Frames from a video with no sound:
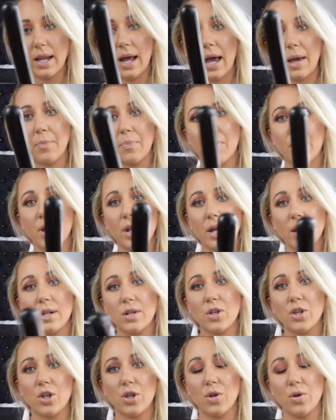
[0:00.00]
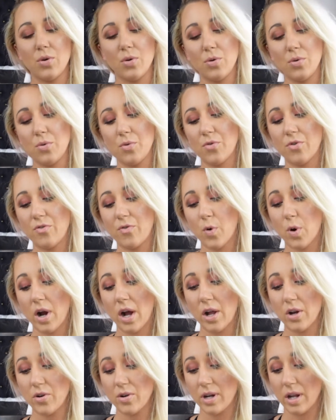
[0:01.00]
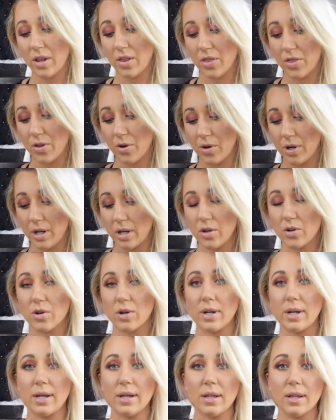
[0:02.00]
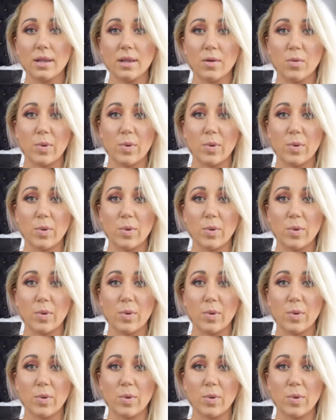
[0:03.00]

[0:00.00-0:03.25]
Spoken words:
I put it to 430 degrees,